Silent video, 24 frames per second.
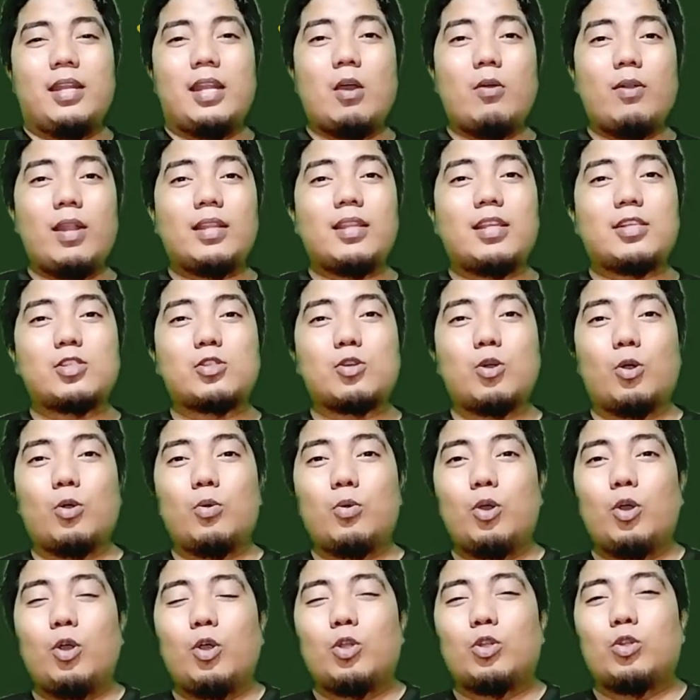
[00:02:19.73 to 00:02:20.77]
Now let us
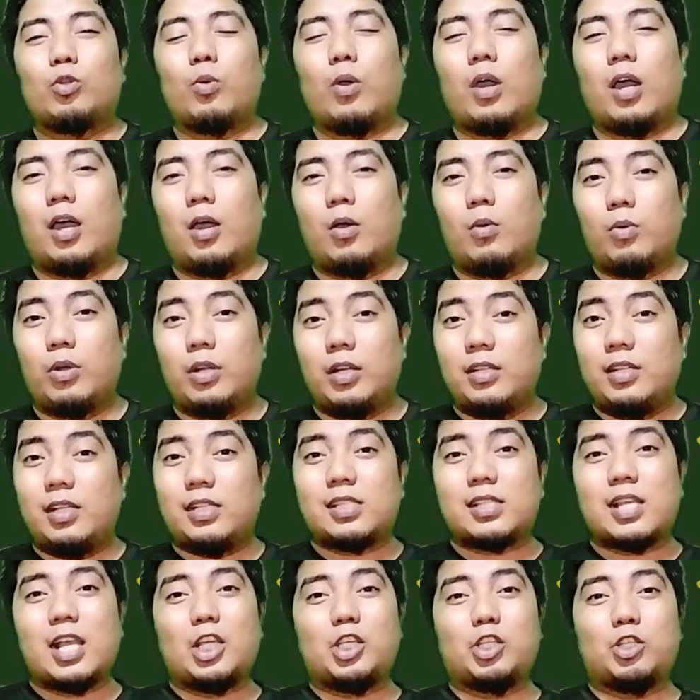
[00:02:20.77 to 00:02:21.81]
go to our
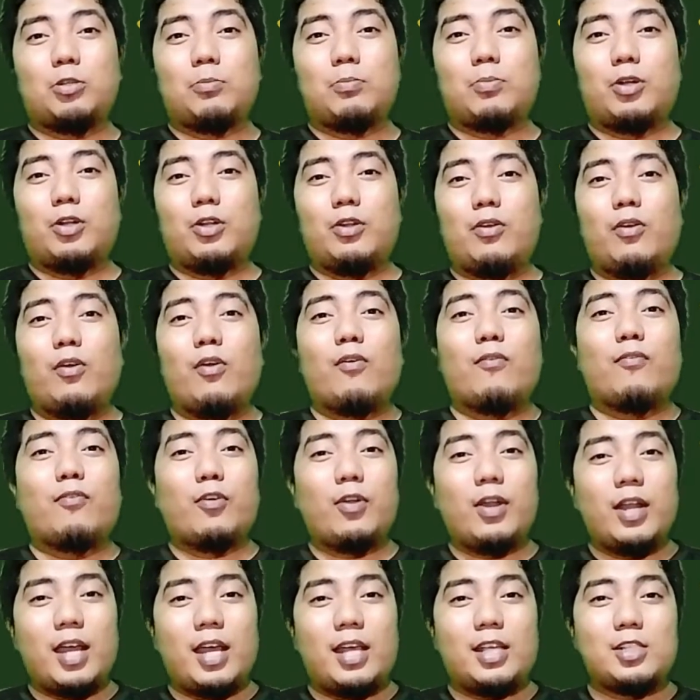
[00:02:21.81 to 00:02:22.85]
discussion board
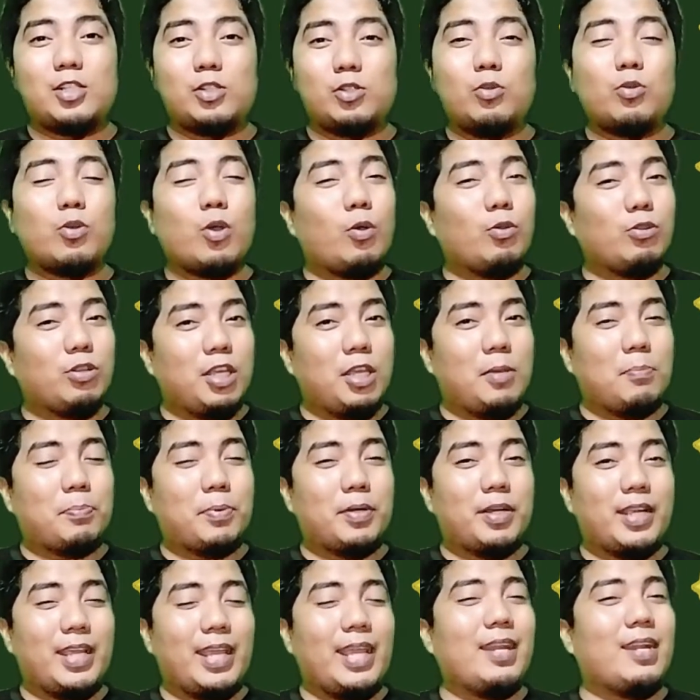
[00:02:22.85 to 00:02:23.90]
for us to go
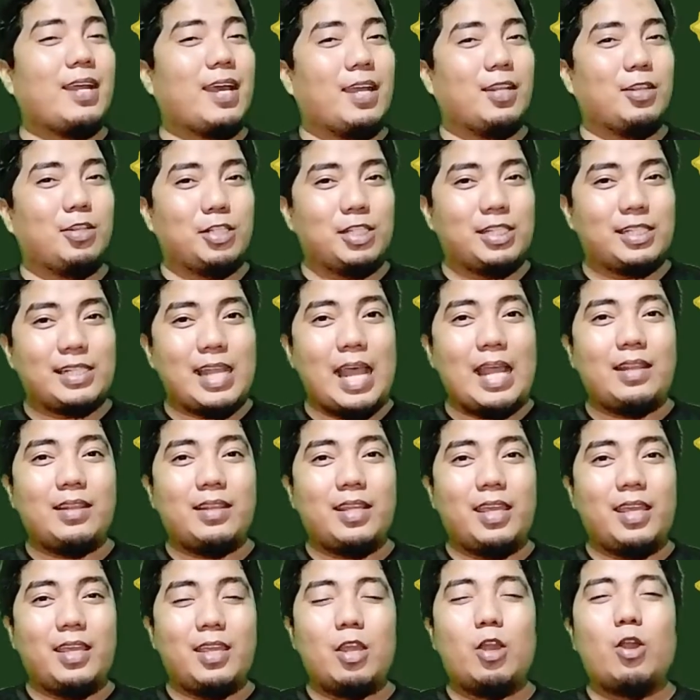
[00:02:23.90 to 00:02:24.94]
deeper in
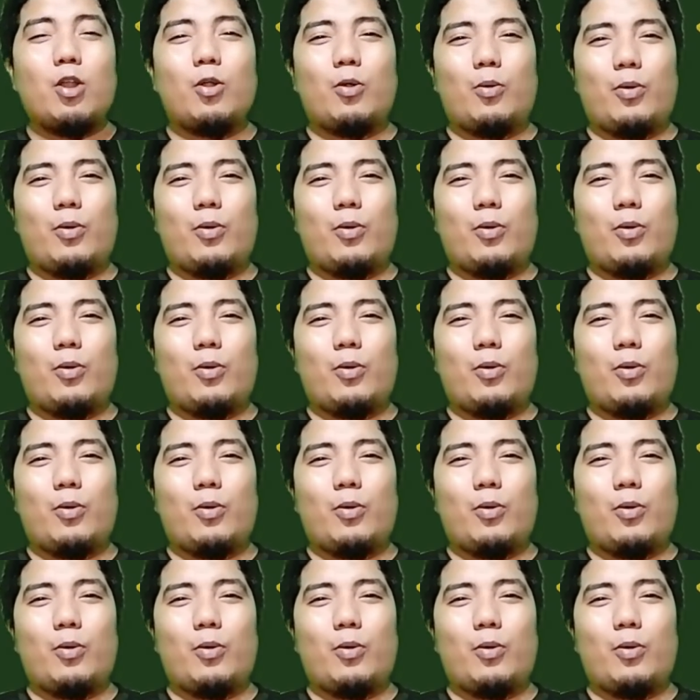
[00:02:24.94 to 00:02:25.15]
understanding